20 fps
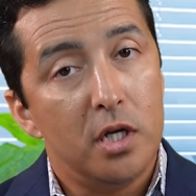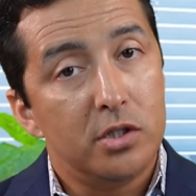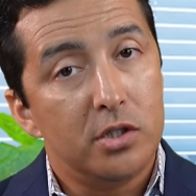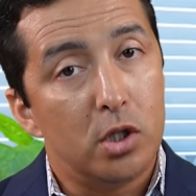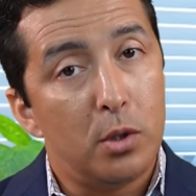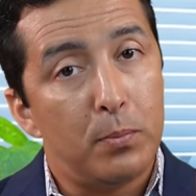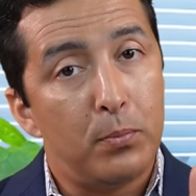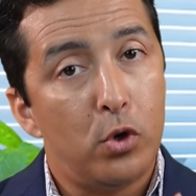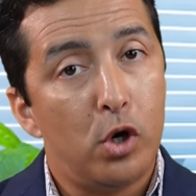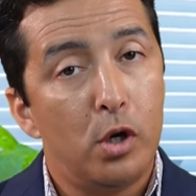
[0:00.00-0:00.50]

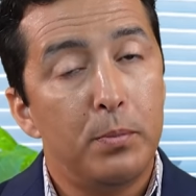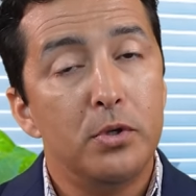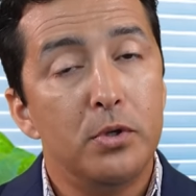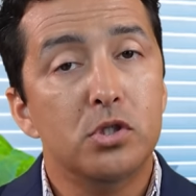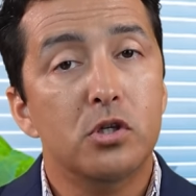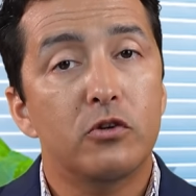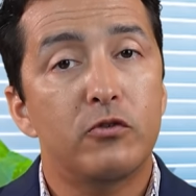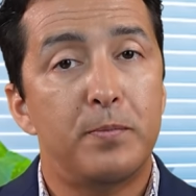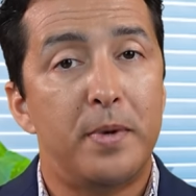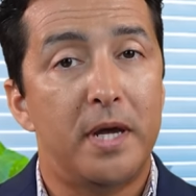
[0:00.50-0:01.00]
So the
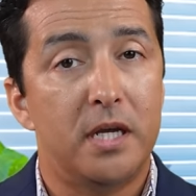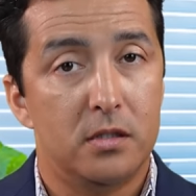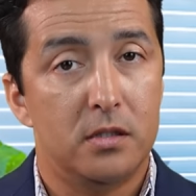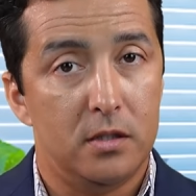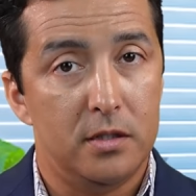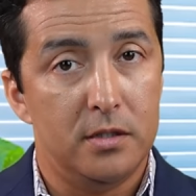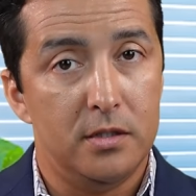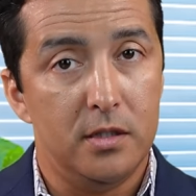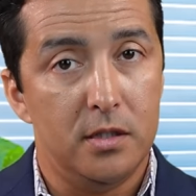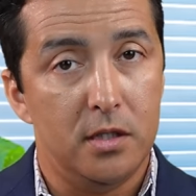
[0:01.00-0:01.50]
purpose of
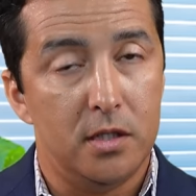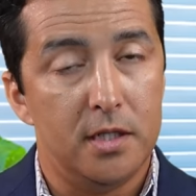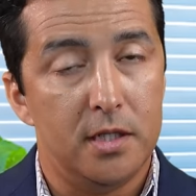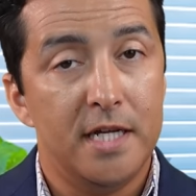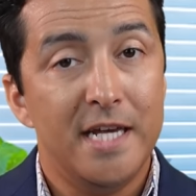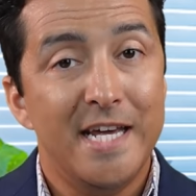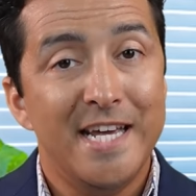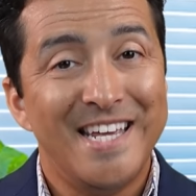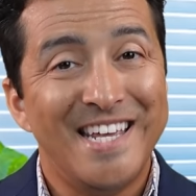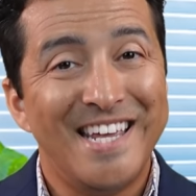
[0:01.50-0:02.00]
basal insulin
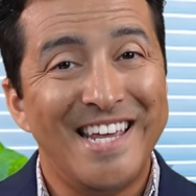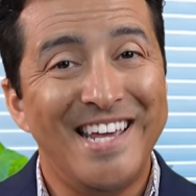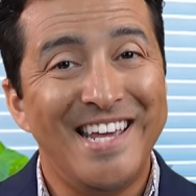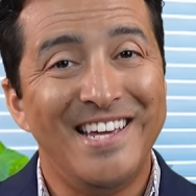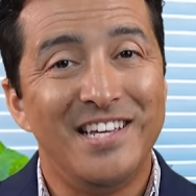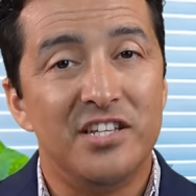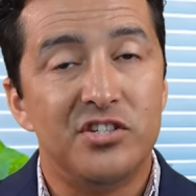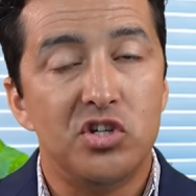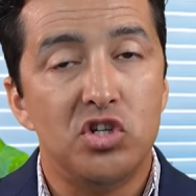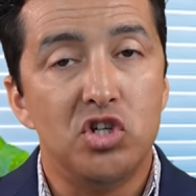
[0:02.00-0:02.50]

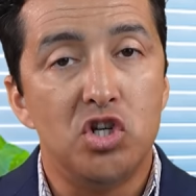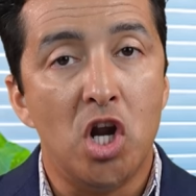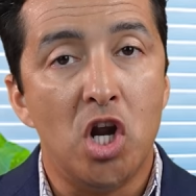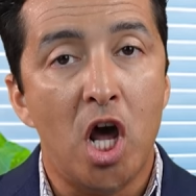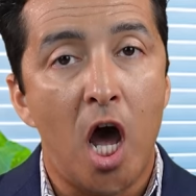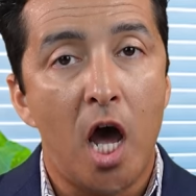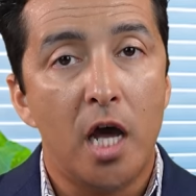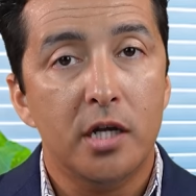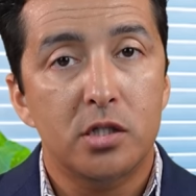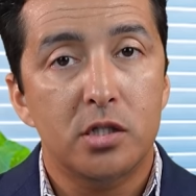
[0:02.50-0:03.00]
is
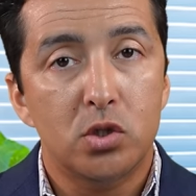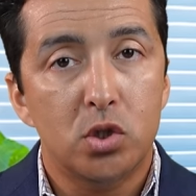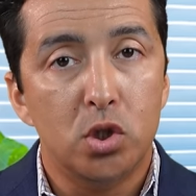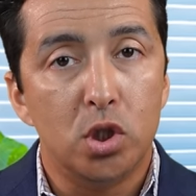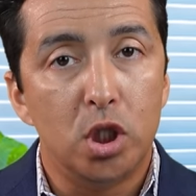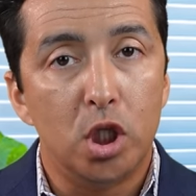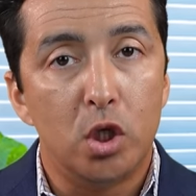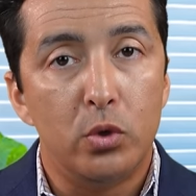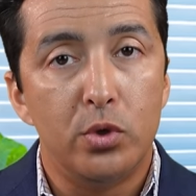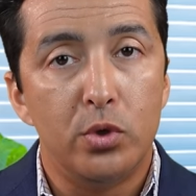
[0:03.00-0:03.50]
not to
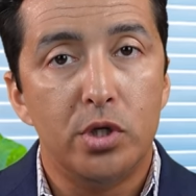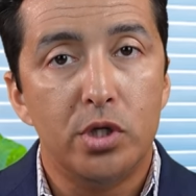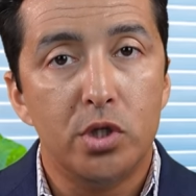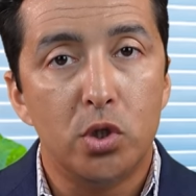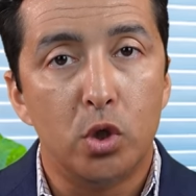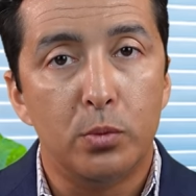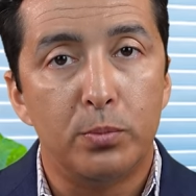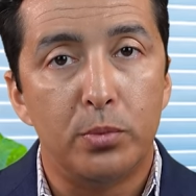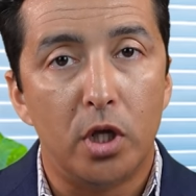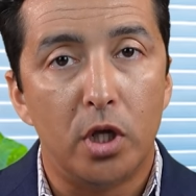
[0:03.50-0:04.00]
lower
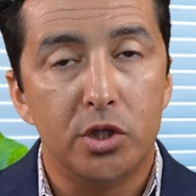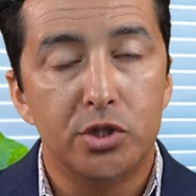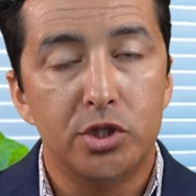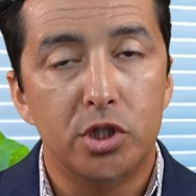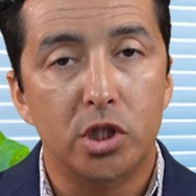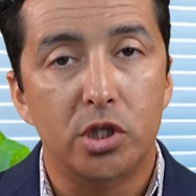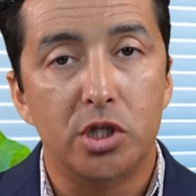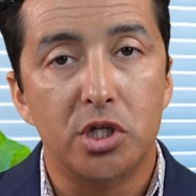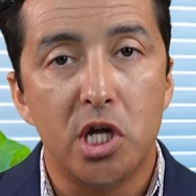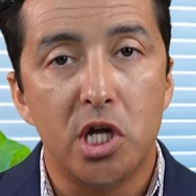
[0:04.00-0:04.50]
your blood
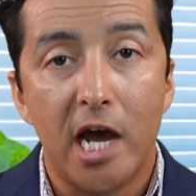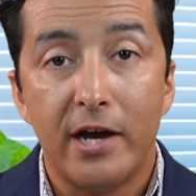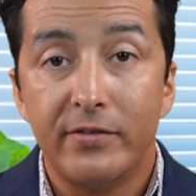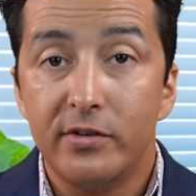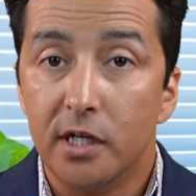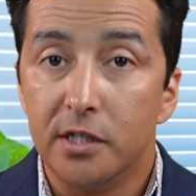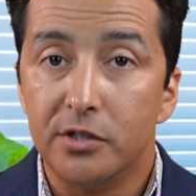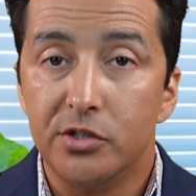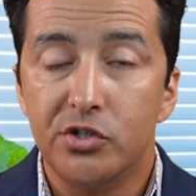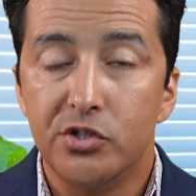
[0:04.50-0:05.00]
sugar. You have
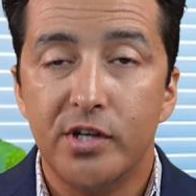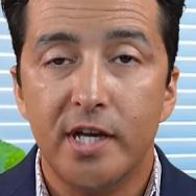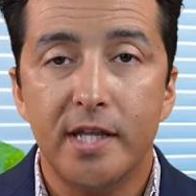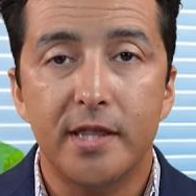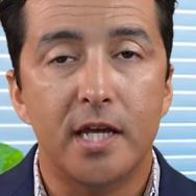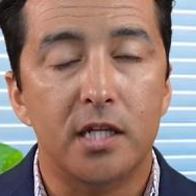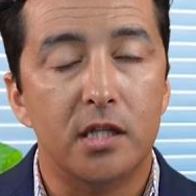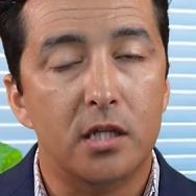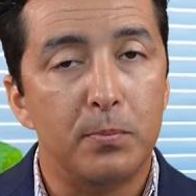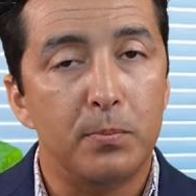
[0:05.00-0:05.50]
to
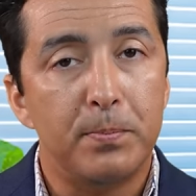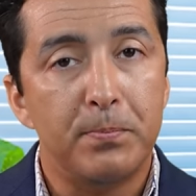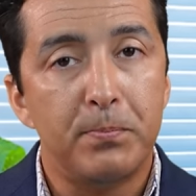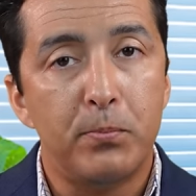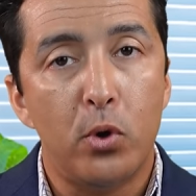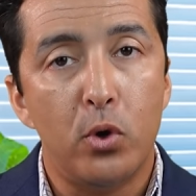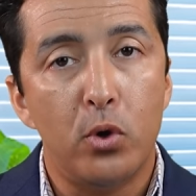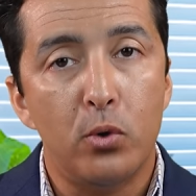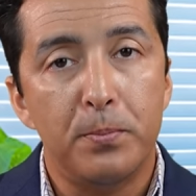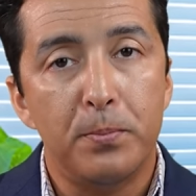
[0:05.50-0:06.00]
understand that the
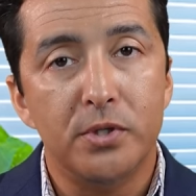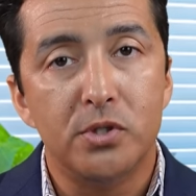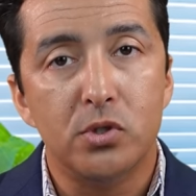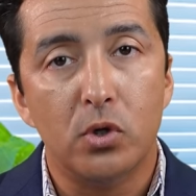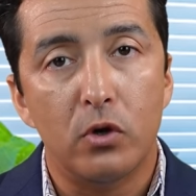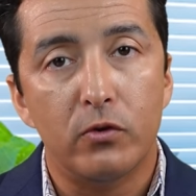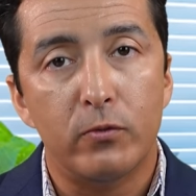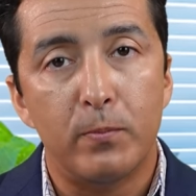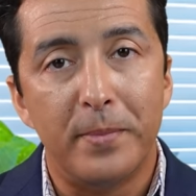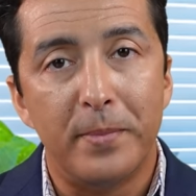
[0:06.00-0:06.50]
purpose
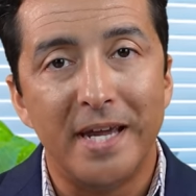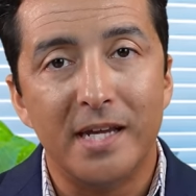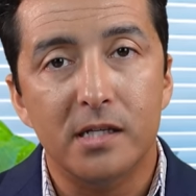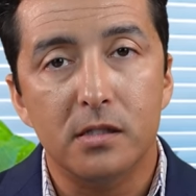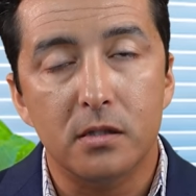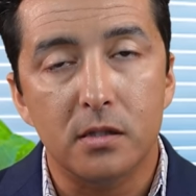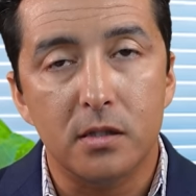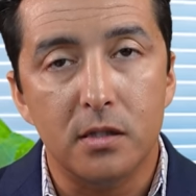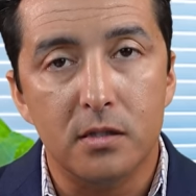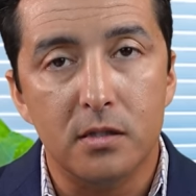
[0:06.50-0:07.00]
of
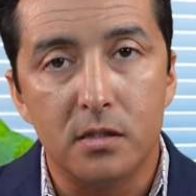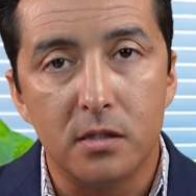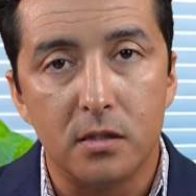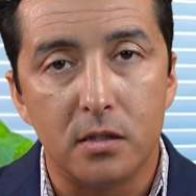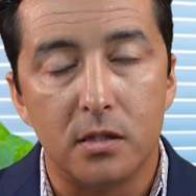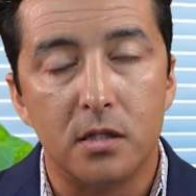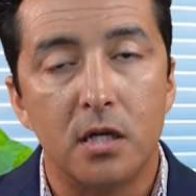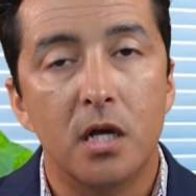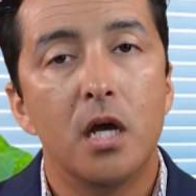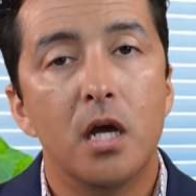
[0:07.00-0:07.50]
basal
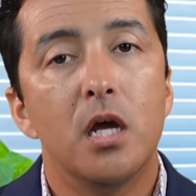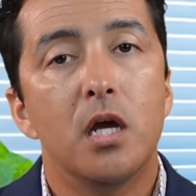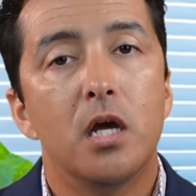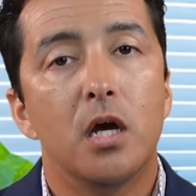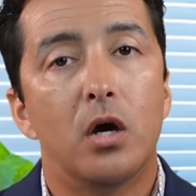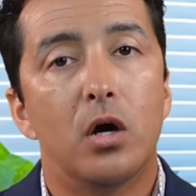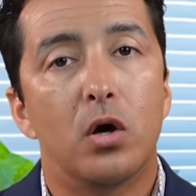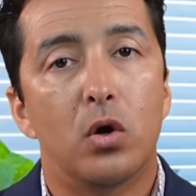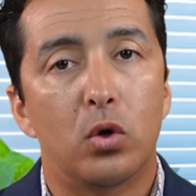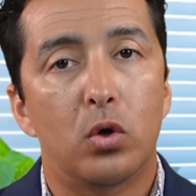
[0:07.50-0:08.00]
insulin,
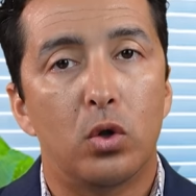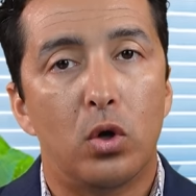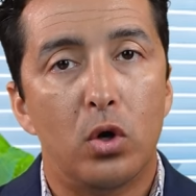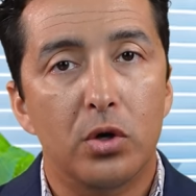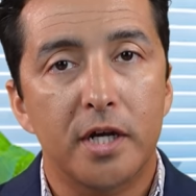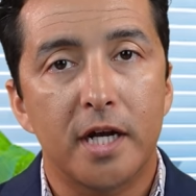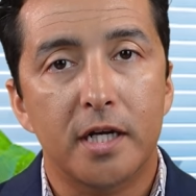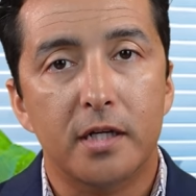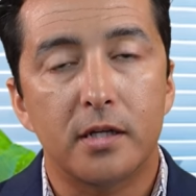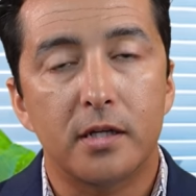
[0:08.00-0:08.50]
uh, or
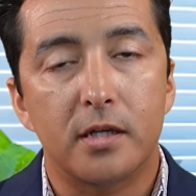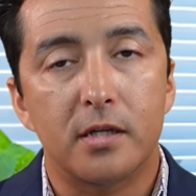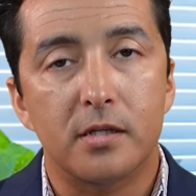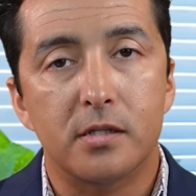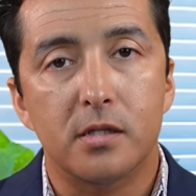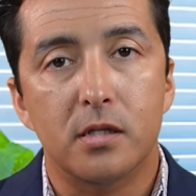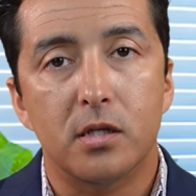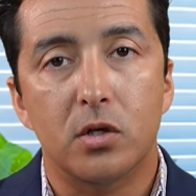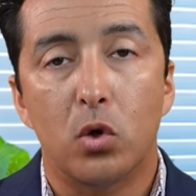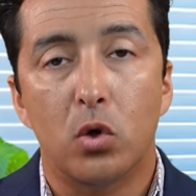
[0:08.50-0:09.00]
long-acting
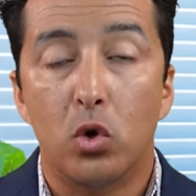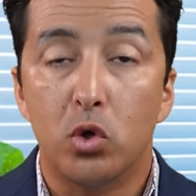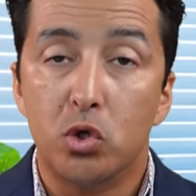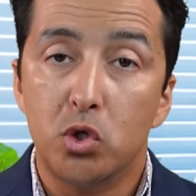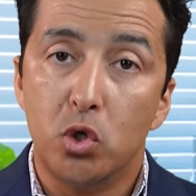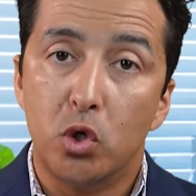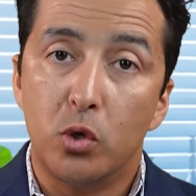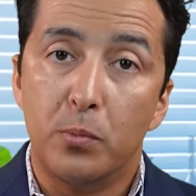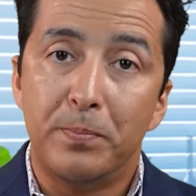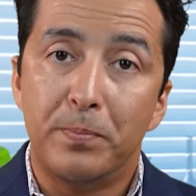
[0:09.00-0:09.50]
insulin or
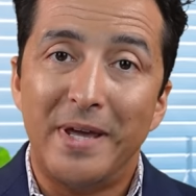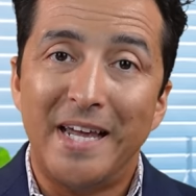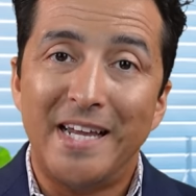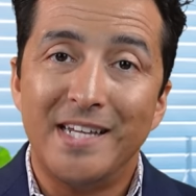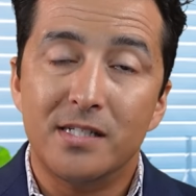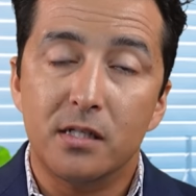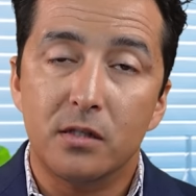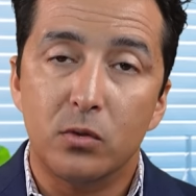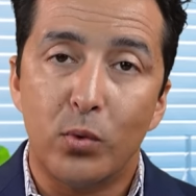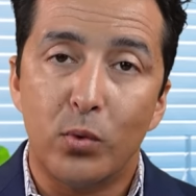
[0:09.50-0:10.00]
your
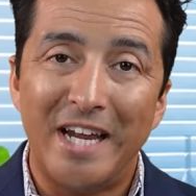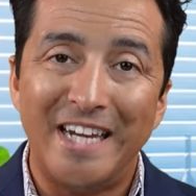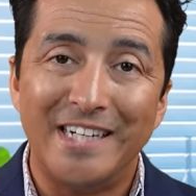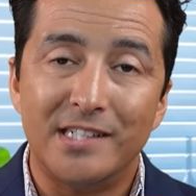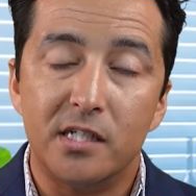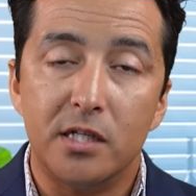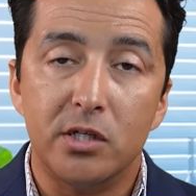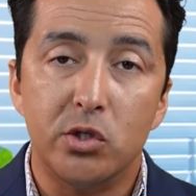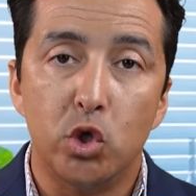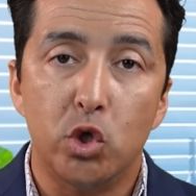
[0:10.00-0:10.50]
basal
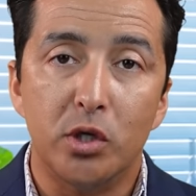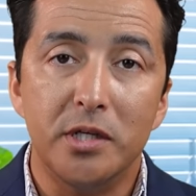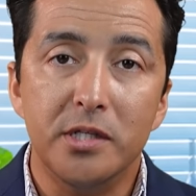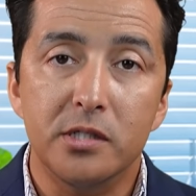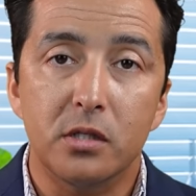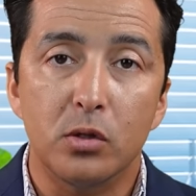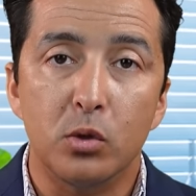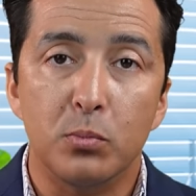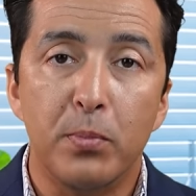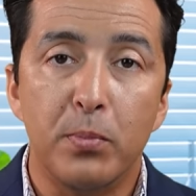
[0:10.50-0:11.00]
rates in your
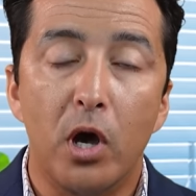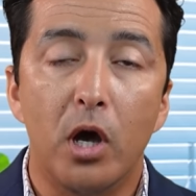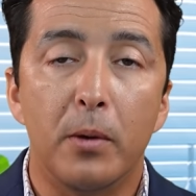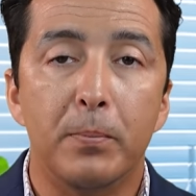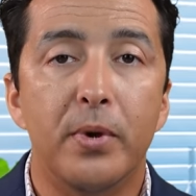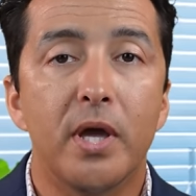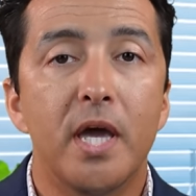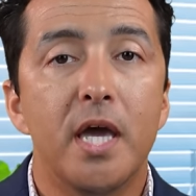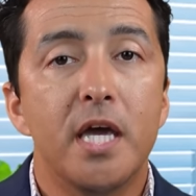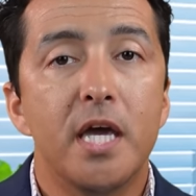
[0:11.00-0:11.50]
insulin
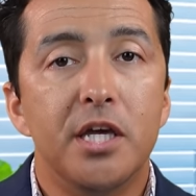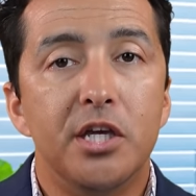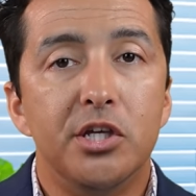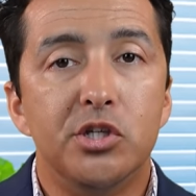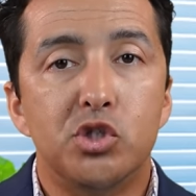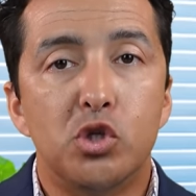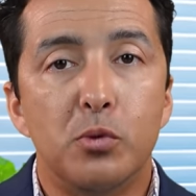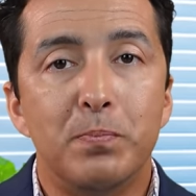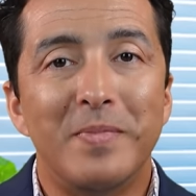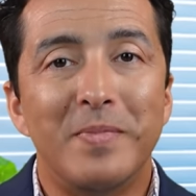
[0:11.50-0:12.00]
pump
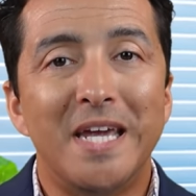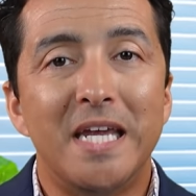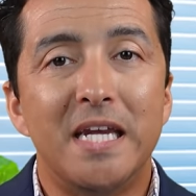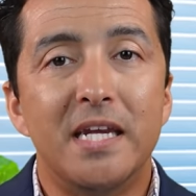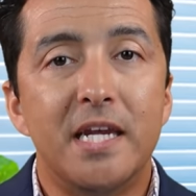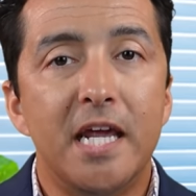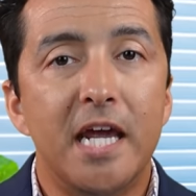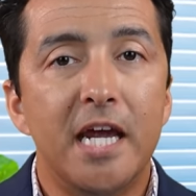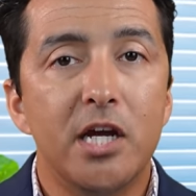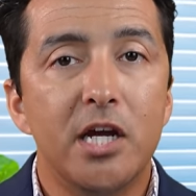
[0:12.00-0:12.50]
is to
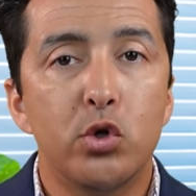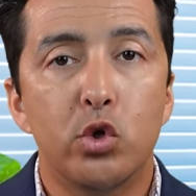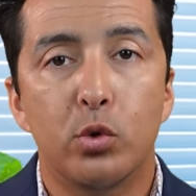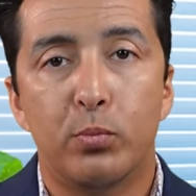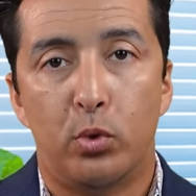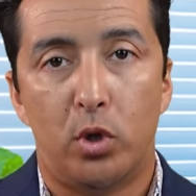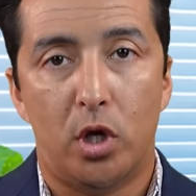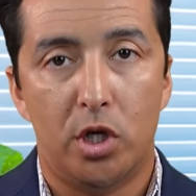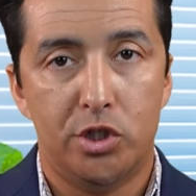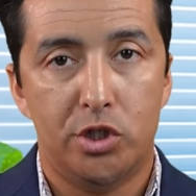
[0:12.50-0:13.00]
maintain your
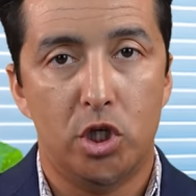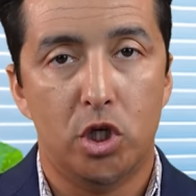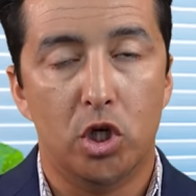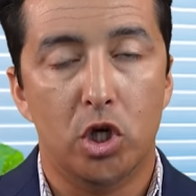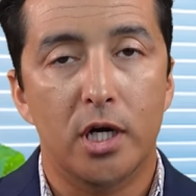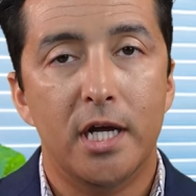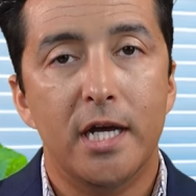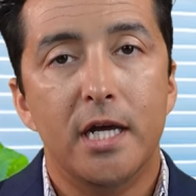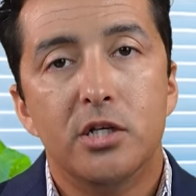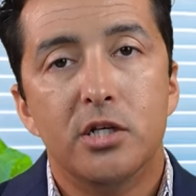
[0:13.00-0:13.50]
blood
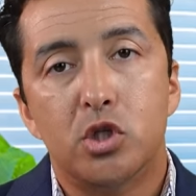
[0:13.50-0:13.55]
sugar.